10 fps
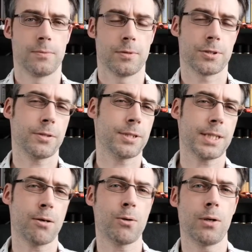So the
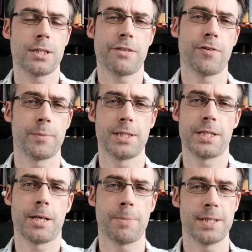sound quality from these
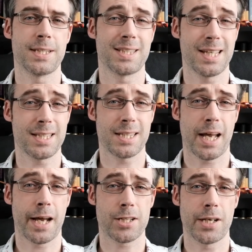earpieces isn't
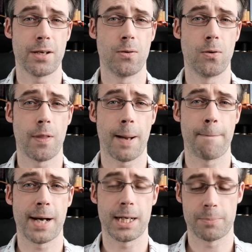actually all
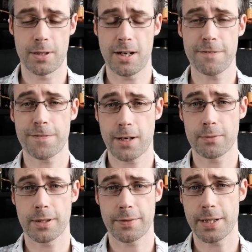that bad, but I
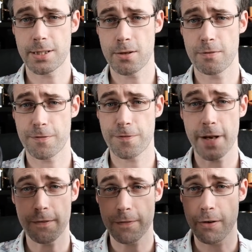found that they don't
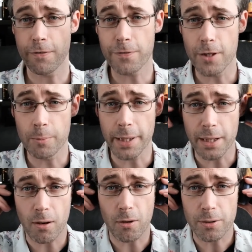fit very
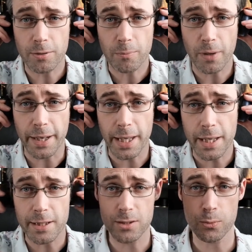firmly on my
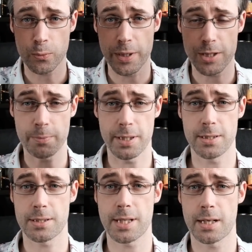ears, which
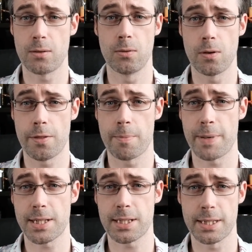means that all of the
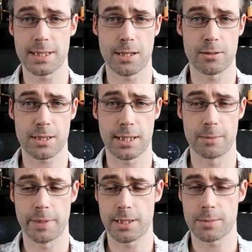bass leaks out
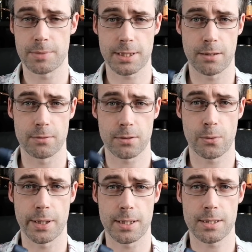and makes them sound
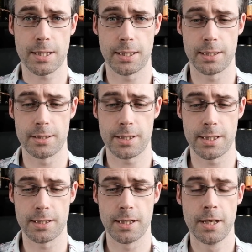quite tinny
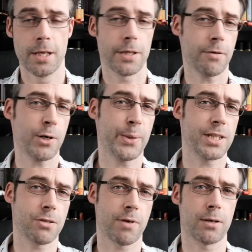indeed. There are
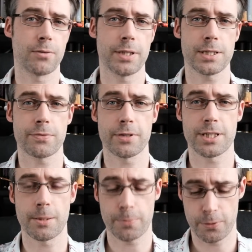ways around this. For
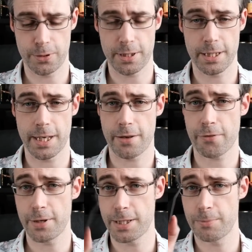example, you can get
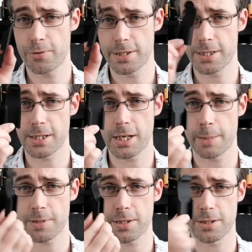3D printed
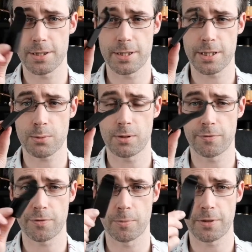clips such as this one
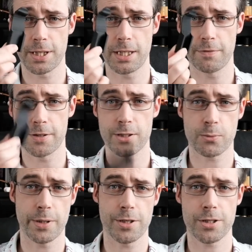from Thingiverse,
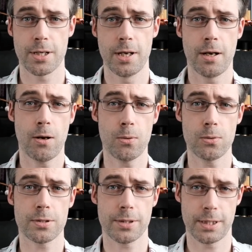which
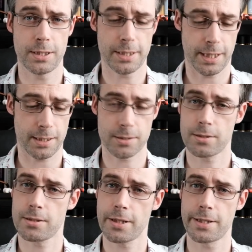hold the cans
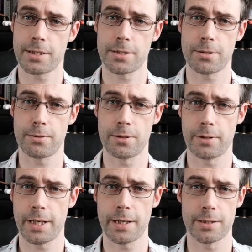tighter to
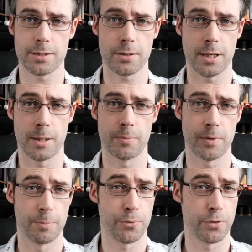your ears,
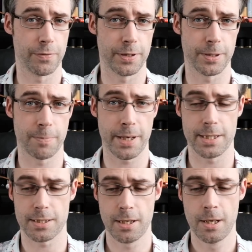improving the bass.